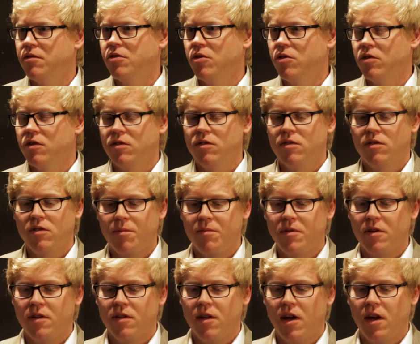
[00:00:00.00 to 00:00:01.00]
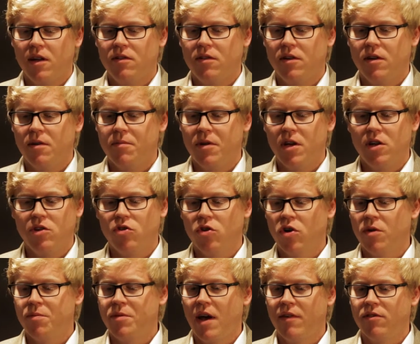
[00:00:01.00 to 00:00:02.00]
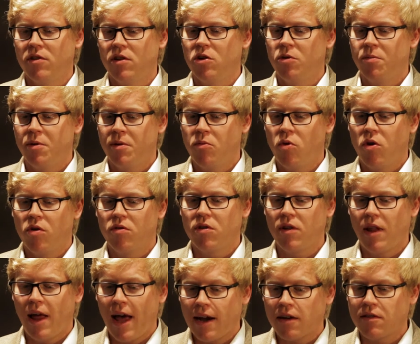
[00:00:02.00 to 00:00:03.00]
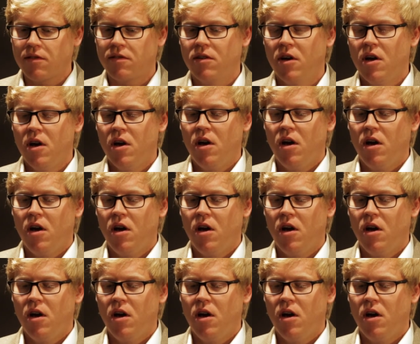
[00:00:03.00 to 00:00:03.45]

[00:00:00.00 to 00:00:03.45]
So this is something that in Europe they have a little bit more relaxed